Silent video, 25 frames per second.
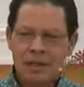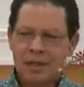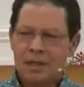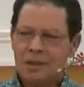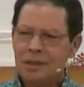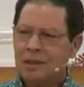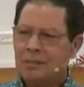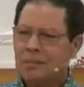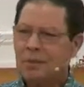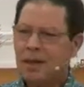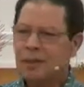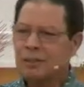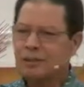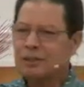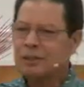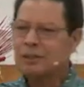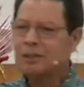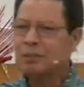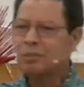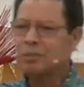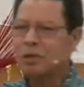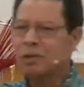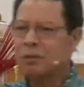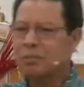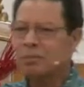The Bible says,
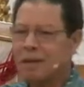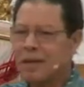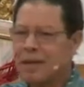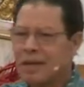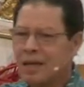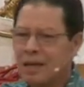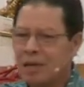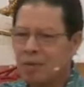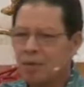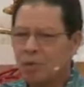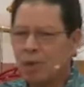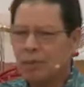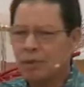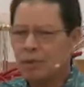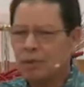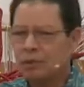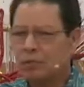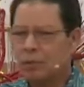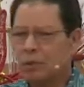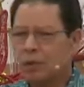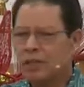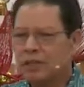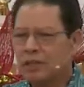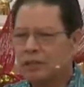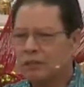when a man or woman's
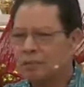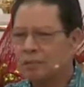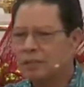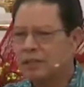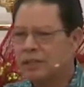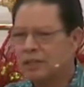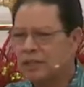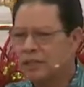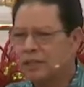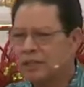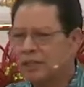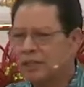ways please